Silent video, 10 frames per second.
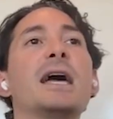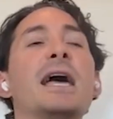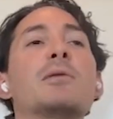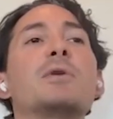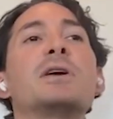
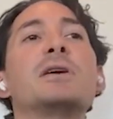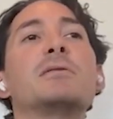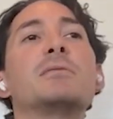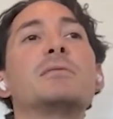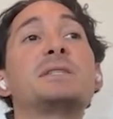And
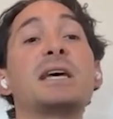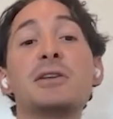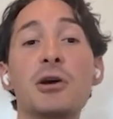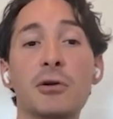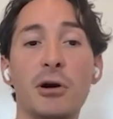we said
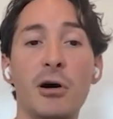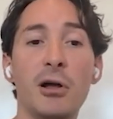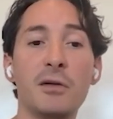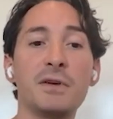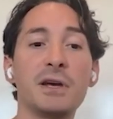no to
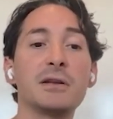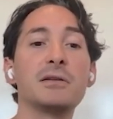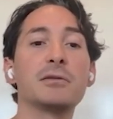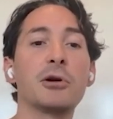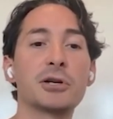all of it,
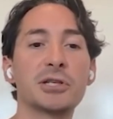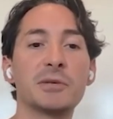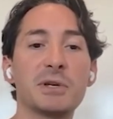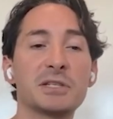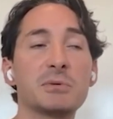largely
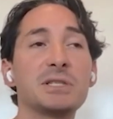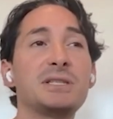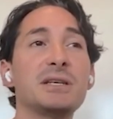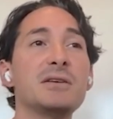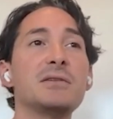because we just
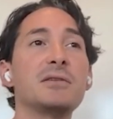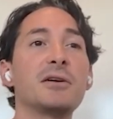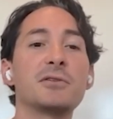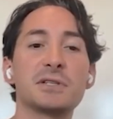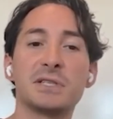didn't
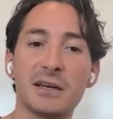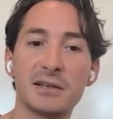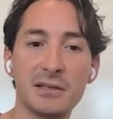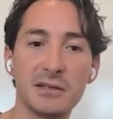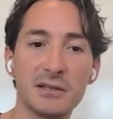understand
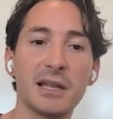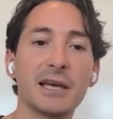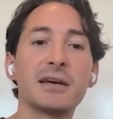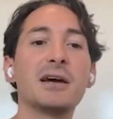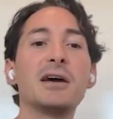it.
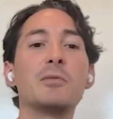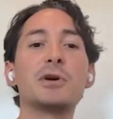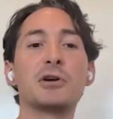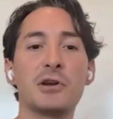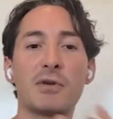Like, we
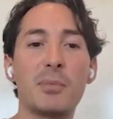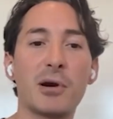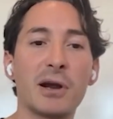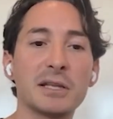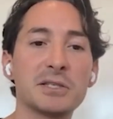couldn't wrap
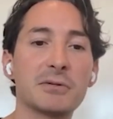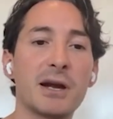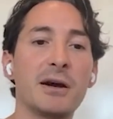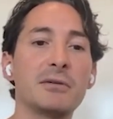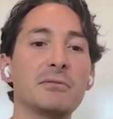our heads
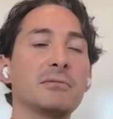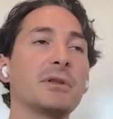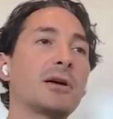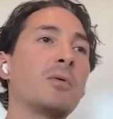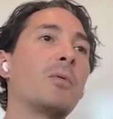around,
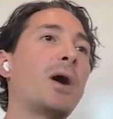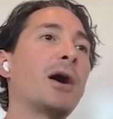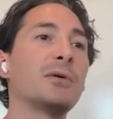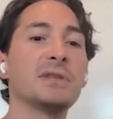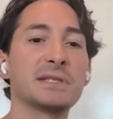like, well, why
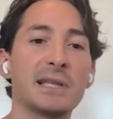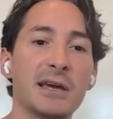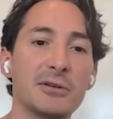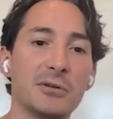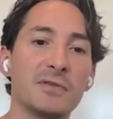would this
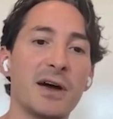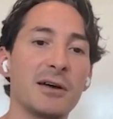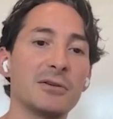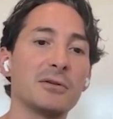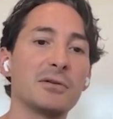land hold
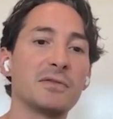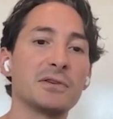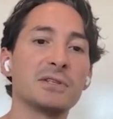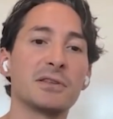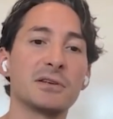value if
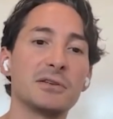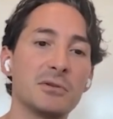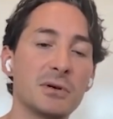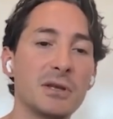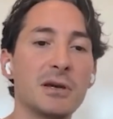there's nothing to do
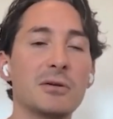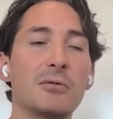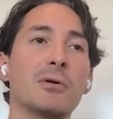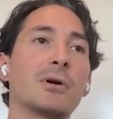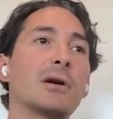with it?
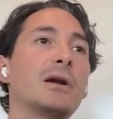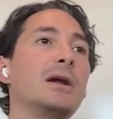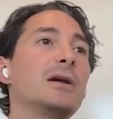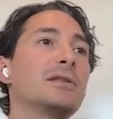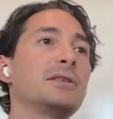Or
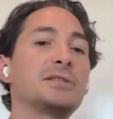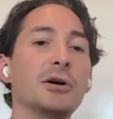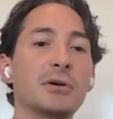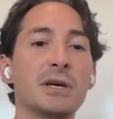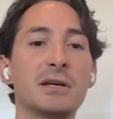this
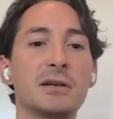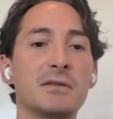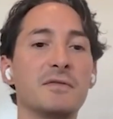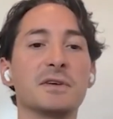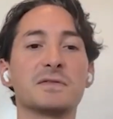token
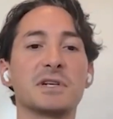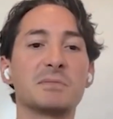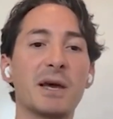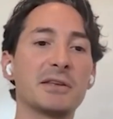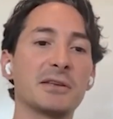feels very
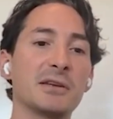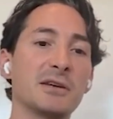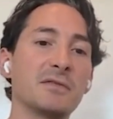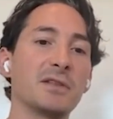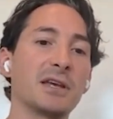
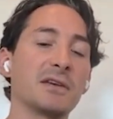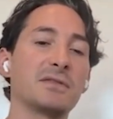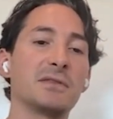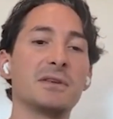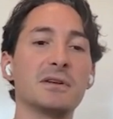speculative. Like,
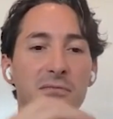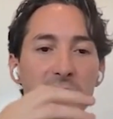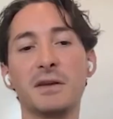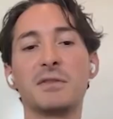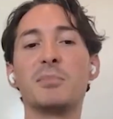
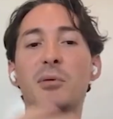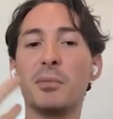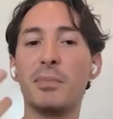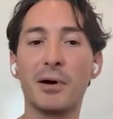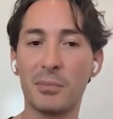if the bubble
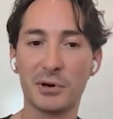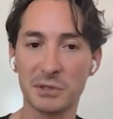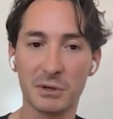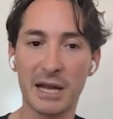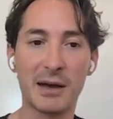
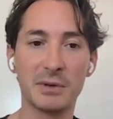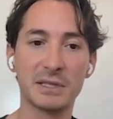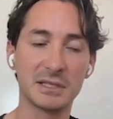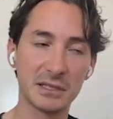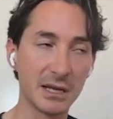bursts, what
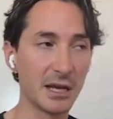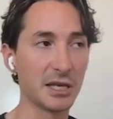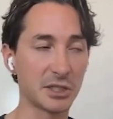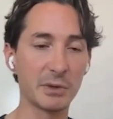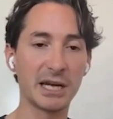happens? And
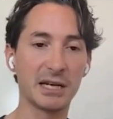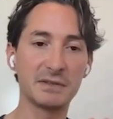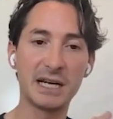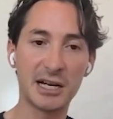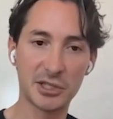so we kind of
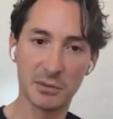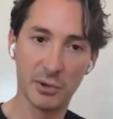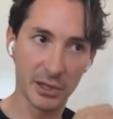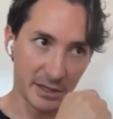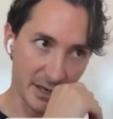dodged a
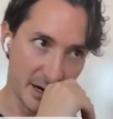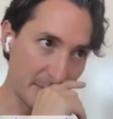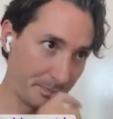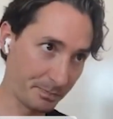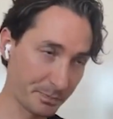bullet there.
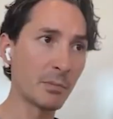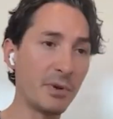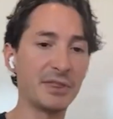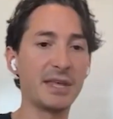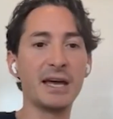
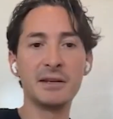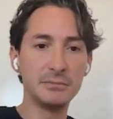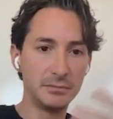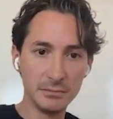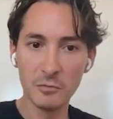But then
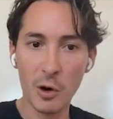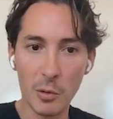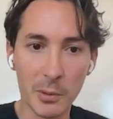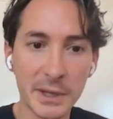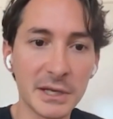what
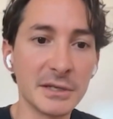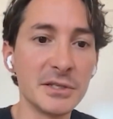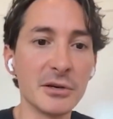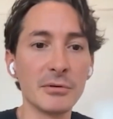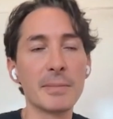were we going to
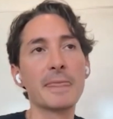do?